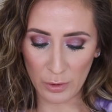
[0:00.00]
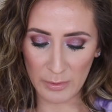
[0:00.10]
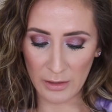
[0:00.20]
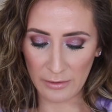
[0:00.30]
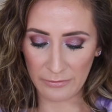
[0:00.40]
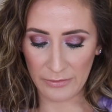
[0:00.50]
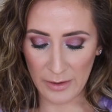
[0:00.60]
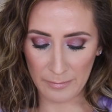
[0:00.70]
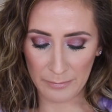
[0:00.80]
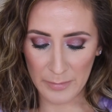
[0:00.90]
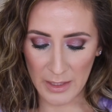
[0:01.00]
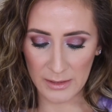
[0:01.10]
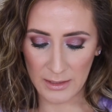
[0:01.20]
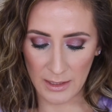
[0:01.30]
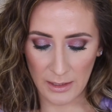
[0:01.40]
formula from
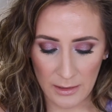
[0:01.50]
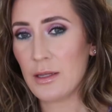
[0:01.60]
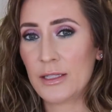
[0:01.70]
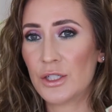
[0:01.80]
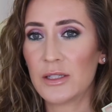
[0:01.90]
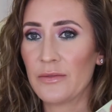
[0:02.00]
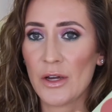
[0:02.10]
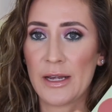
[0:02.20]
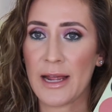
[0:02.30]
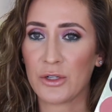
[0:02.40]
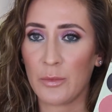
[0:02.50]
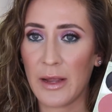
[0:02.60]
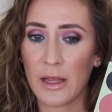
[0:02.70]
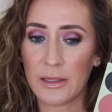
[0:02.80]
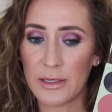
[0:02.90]
Pixi. It's just a very natural
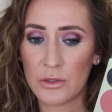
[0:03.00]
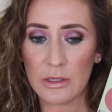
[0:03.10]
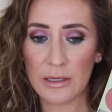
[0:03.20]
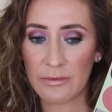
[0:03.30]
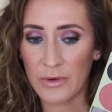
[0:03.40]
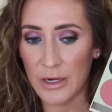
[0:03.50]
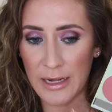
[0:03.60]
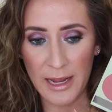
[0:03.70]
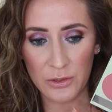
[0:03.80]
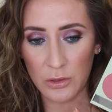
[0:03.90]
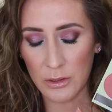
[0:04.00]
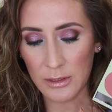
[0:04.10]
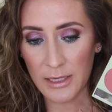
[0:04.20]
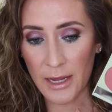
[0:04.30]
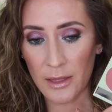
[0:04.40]
palette, like you can get very natural
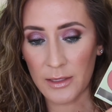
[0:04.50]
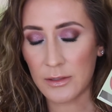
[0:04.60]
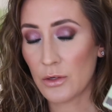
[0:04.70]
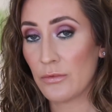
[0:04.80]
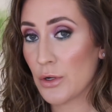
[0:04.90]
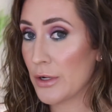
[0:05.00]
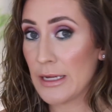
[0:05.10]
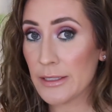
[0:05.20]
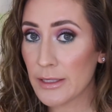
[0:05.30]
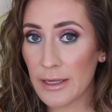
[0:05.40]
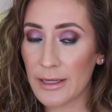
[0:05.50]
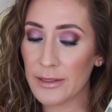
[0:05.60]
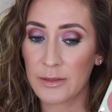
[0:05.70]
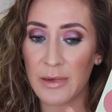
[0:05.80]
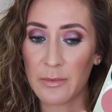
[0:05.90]
looks out of this, so if you're into that,
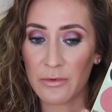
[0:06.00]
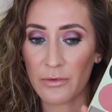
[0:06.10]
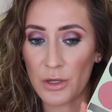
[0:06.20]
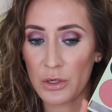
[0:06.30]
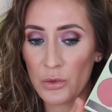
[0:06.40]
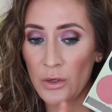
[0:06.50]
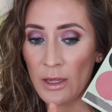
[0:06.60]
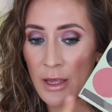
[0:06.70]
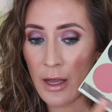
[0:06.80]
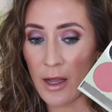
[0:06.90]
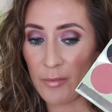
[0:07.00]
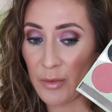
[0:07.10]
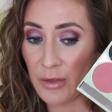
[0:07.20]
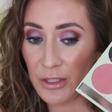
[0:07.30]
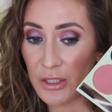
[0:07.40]
this might be for you. Um,
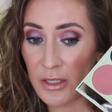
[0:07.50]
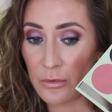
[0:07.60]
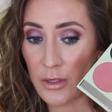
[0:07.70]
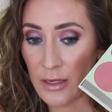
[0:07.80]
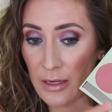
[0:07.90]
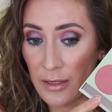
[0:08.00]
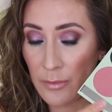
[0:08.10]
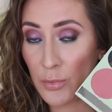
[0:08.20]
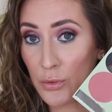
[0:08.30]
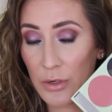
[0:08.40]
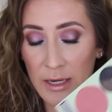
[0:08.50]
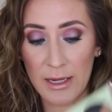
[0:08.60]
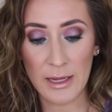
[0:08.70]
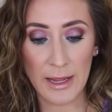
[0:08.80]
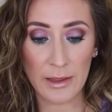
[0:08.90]
the blushes are really
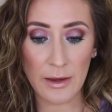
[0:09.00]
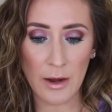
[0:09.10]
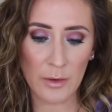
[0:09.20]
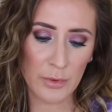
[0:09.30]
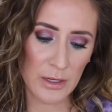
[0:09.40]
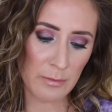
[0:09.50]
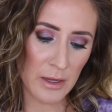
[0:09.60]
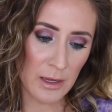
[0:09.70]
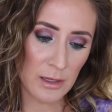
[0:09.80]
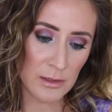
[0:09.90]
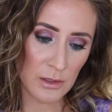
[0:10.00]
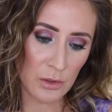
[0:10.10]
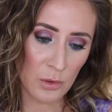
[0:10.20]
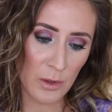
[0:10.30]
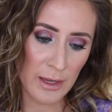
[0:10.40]
pretty, and they are pretty big,
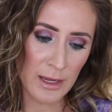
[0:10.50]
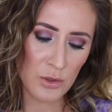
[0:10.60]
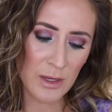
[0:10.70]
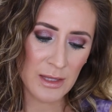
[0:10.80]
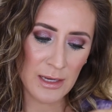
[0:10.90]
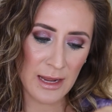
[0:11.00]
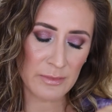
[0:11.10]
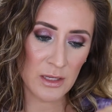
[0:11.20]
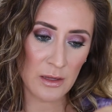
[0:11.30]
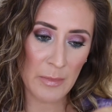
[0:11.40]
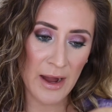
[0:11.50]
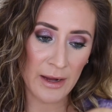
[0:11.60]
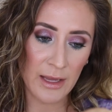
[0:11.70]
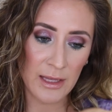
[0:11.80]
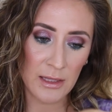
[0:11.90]
so again, you get the names on the
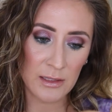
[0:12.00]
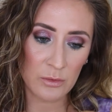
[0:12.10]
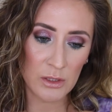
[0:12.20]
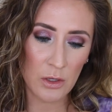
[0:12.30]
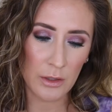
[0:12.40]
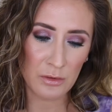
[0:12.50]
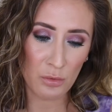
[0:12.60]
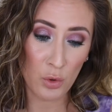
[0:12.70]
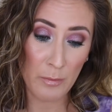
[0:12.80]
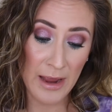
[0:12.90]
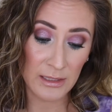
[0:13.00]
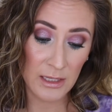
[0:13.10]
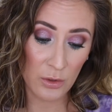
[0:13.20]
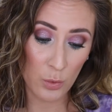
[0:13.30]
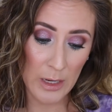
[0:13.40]
back, and this one's called the
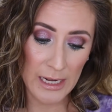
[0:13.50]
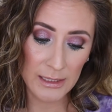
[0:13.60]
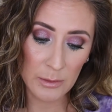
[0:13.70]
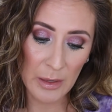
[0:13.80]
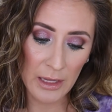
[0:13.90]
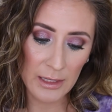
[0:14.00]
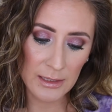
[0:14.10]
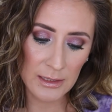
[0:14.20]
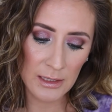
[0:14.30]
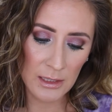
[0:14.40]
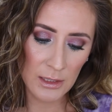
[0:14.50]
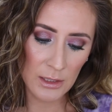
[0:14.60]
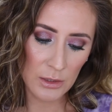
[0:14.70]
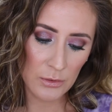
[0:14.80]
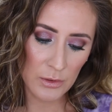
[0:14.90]
Romantic Radiance Palette.
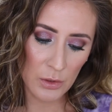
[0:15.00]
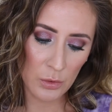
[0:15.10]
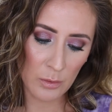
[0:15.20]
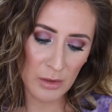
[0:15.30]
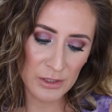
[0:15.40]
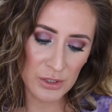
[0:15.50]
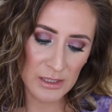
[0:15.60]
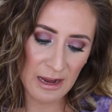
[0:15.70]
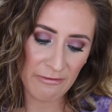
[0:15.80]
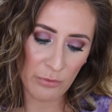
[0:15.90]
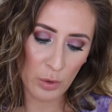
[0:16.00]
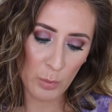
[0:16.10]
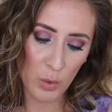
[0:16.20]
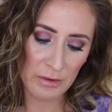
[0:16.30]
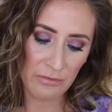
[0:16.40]
So the blushes have
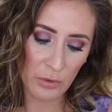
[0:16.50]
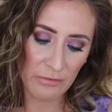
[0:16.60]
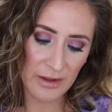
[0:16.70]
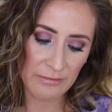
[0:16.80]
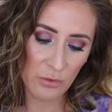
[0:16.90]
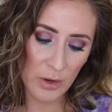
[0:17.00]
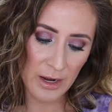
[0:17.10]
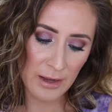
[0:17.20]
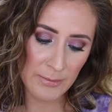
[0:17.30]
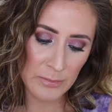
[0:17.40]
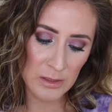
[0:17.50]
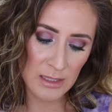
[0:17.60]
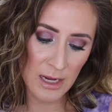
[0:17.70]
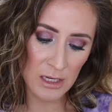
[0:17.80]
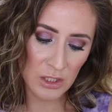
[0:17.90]
4.45 grams,
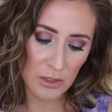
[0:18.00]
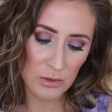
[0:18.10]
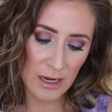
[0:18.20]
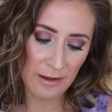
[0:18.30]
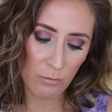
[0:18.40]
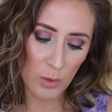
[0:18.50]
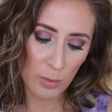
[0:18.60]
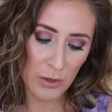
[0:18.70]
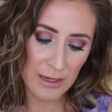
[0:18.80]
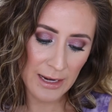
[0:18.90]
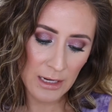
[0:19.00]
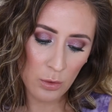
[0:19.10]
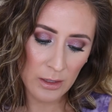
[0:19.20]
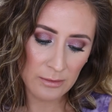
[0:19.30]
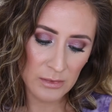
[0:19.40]
the eyeshadows have 1.8
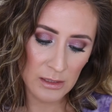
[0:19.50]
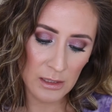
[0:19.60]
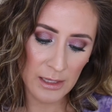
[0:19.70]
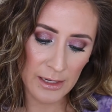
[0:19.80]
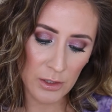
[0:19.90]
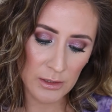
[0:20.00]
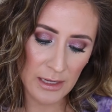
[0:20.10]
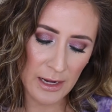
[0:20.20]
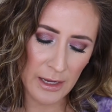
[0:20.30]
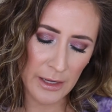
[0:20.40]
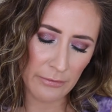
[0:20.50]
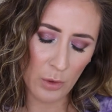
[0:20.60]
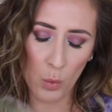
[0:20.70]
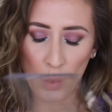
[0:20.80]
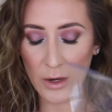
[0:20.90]
grams, and the liners
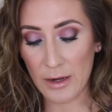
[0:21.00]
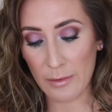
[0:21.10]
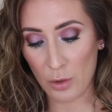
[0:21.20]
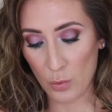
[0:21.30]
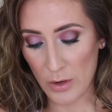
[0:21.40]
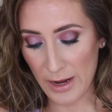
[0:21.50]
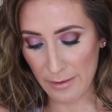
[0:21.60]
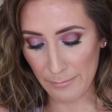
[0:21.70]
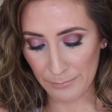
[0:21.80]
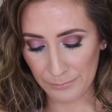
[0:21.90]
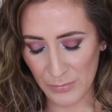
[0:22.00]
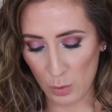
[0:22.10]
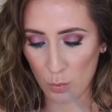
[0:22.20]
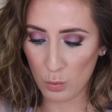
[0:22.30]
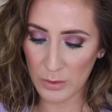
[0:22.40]
have 1 gram. No,
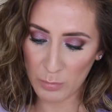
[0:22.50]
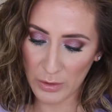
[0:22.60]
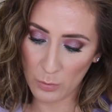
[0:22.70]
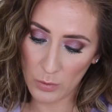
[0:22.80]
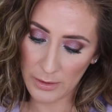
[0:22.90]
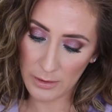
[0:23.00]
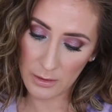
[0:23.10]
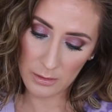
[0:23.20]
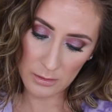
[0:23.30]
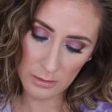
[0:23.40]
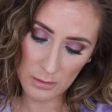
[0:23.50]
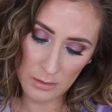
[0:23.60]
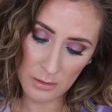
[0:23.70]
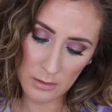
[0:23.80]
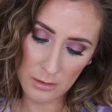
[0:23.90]
1.1.
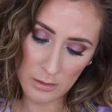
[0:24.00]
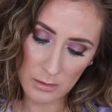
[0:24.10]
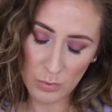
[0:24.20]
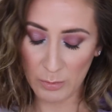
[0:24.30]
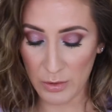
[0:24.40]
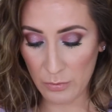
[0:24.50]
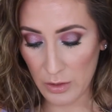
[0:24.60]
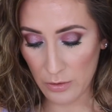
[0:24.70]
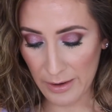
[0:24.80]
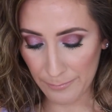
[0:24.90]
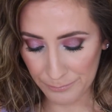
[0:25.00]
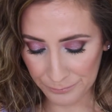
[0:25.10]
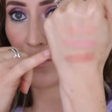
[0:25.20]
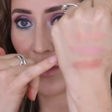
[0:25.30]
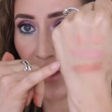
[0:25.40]
1.1 gram.
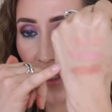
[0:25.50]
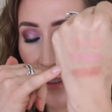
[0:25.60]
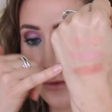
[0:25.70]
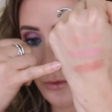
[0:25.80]
The blushes are